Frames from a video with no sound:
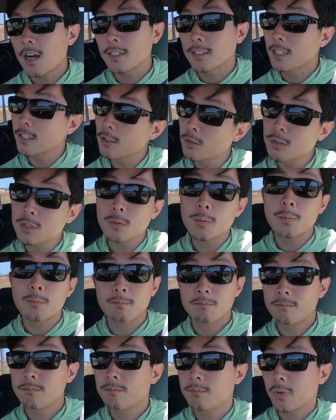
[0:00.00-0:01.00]
I did lose
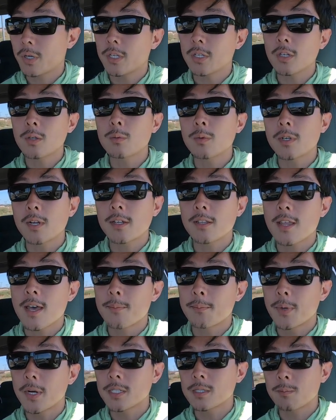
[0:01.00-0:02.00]
a pretty good one on
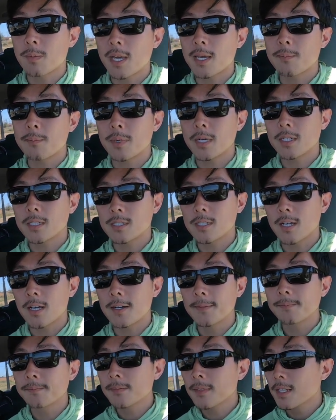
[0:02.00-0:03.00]
that buzzbait, but
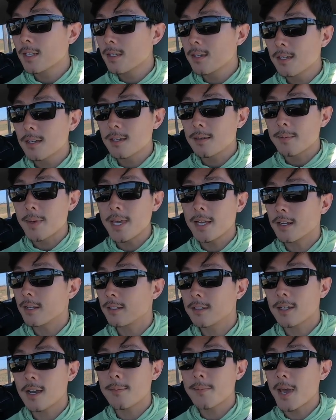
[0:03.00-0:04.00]
man,
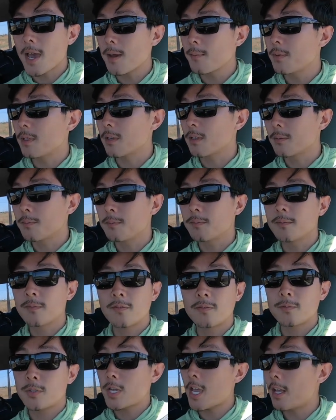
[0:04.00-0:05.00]
I'm happy.
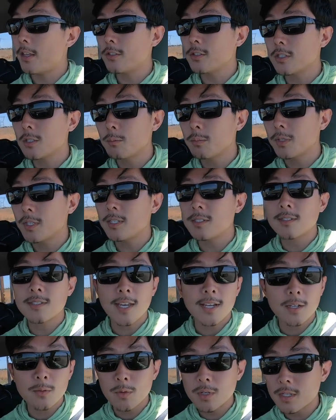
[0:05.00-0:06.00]
Challenge complete,
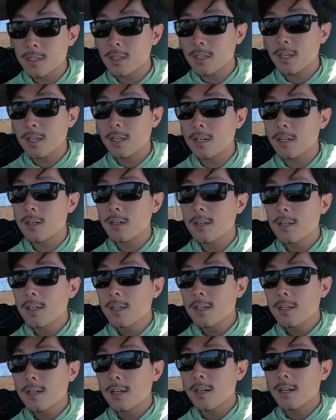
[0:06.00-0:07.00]
second one of the year.
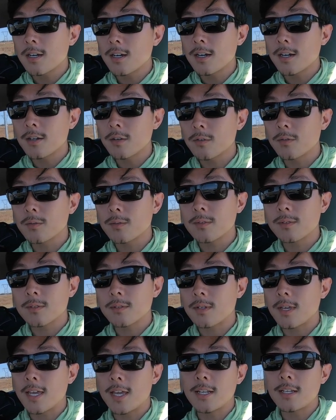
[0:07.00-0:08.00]

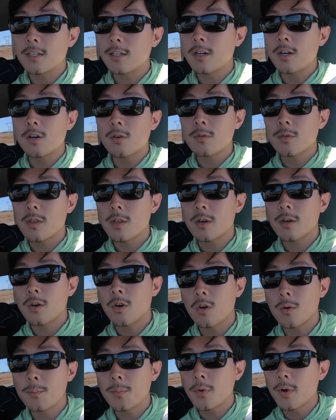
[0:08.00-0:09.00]
And you know, the
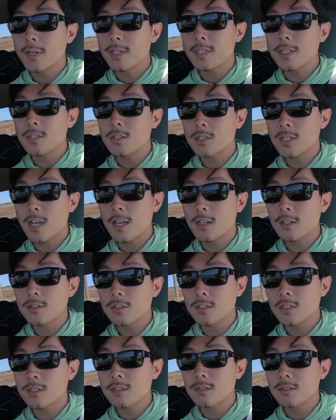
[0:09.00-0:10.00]
whole point of these
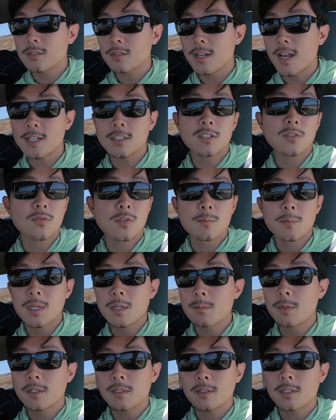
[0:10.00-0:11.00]
challenges, not just for
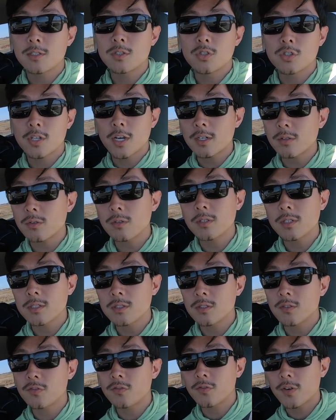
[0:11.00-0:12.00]
me, but in general,
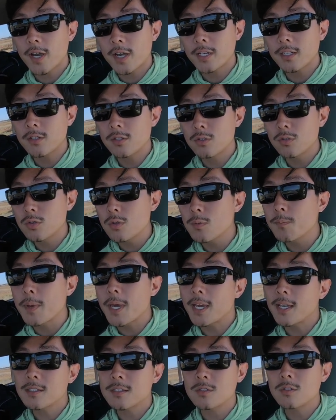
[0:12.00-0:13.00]
is to find new
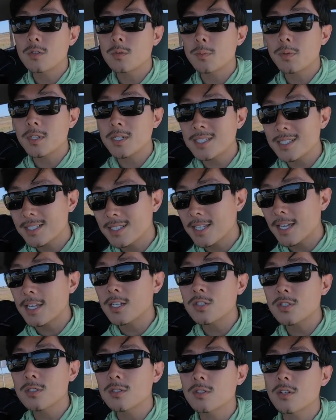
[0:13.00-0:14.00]
baits, new
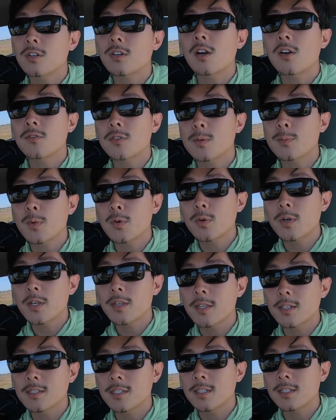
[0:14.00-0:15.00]
presentations you're comfortable
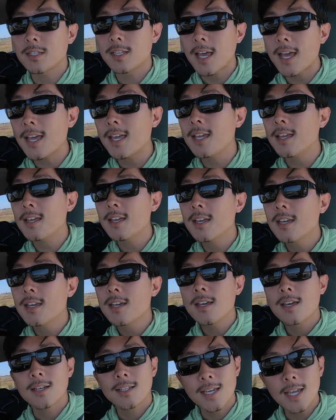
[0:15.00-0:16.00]
with. And today,
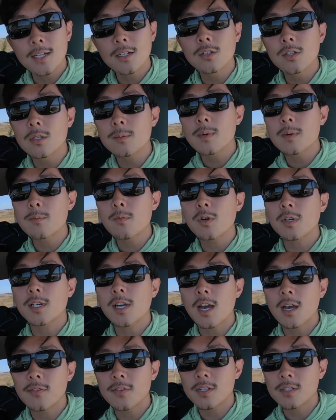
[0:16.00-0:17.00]
I gained a little bit more
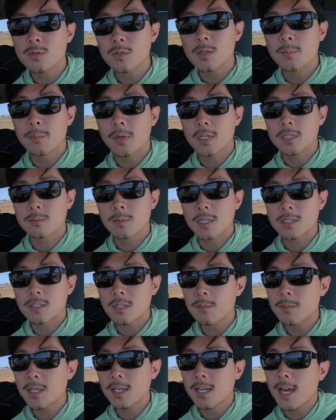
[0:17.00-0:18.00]
confidence with a buzzbait,
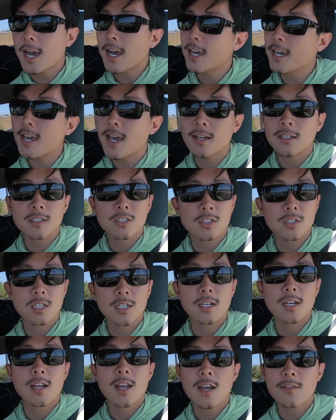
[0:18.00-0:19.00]
something I
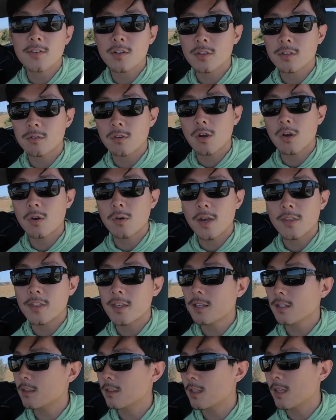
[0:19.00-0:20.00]
actually never throw. I
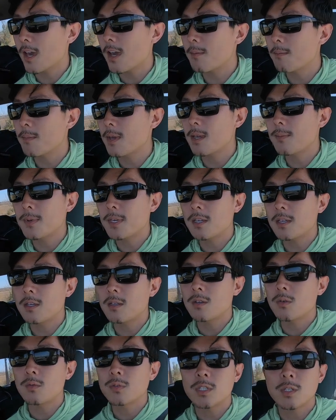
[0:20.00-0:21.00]
think that may
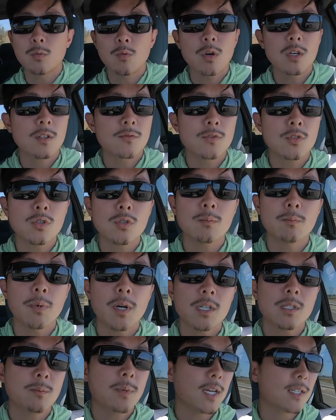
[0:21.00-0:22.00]
be only one of two
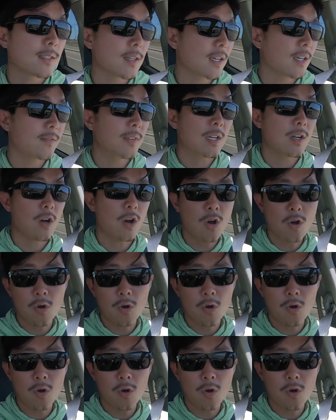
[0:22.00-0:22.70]
buzzbaits I even